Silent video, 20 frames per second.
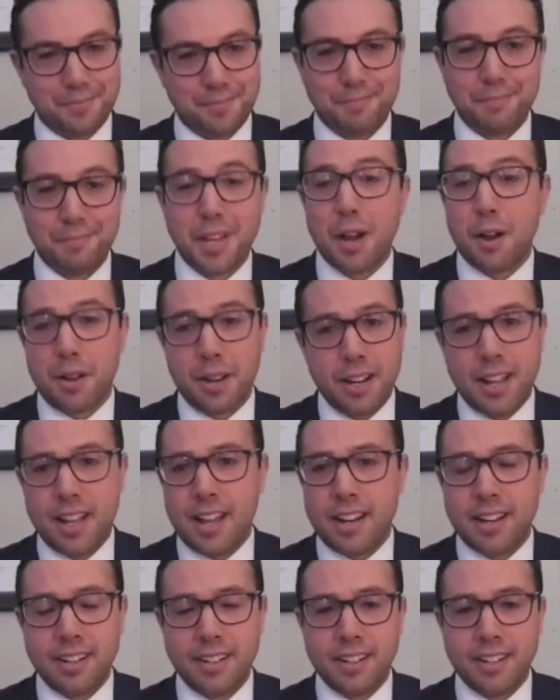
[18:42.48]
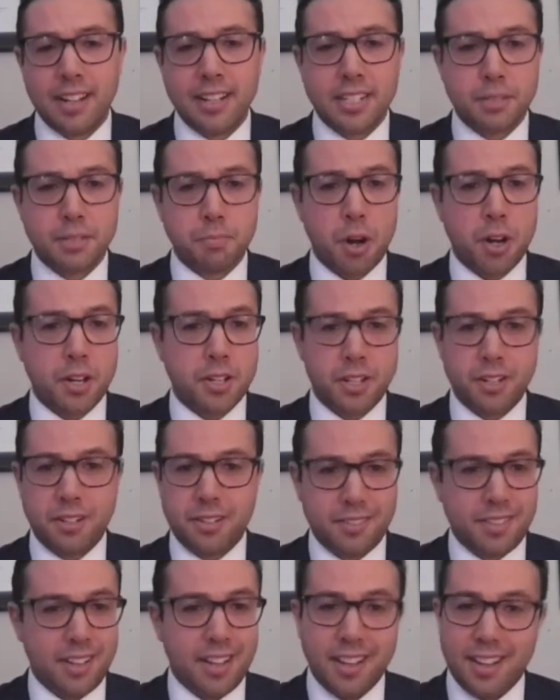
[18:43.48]
no, and it's smart to,
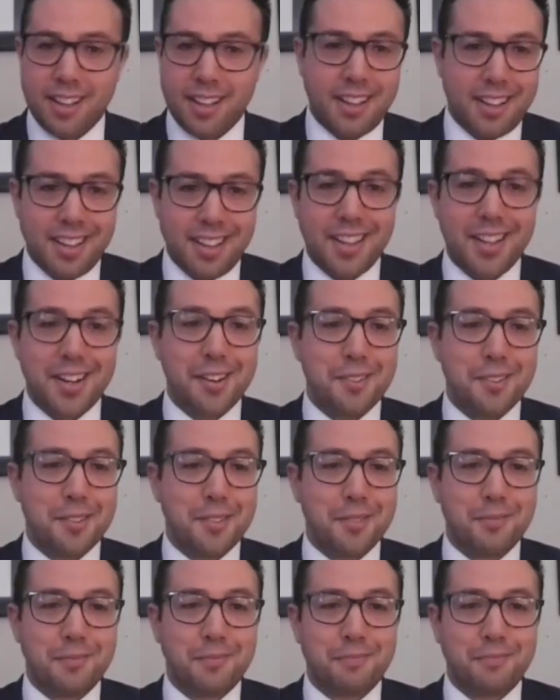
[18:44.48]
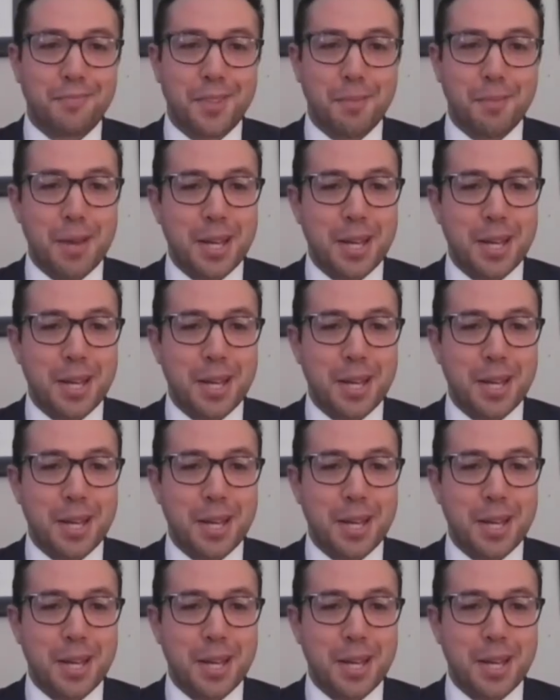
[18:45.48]
the